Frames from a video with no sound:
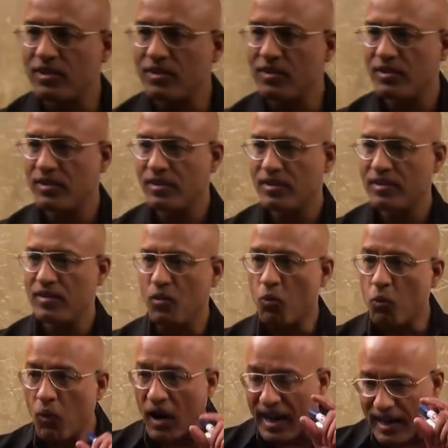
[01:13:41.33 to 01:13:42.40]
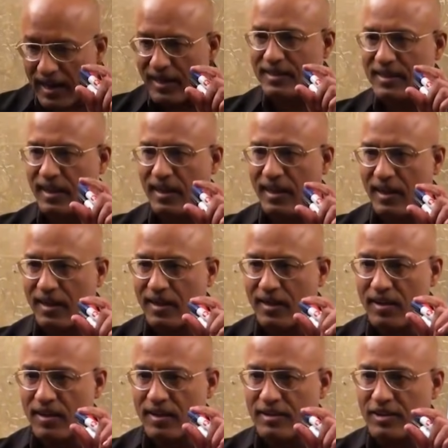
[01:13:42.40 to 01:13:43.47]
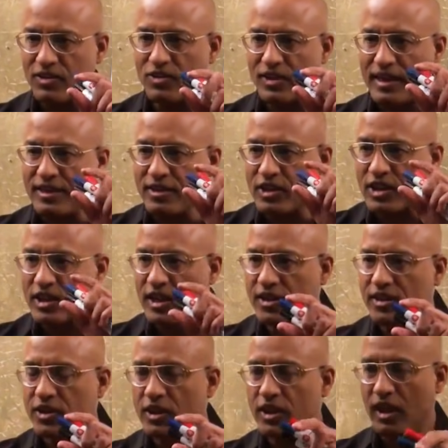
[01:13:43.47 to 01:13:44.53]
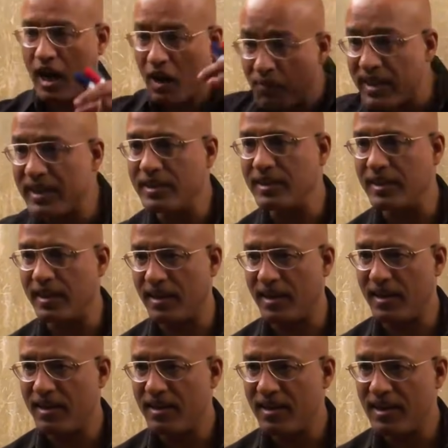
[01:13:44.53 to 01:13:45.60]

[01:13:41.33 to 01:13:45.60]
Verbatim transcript: is, viral DNA is integrated in our DNA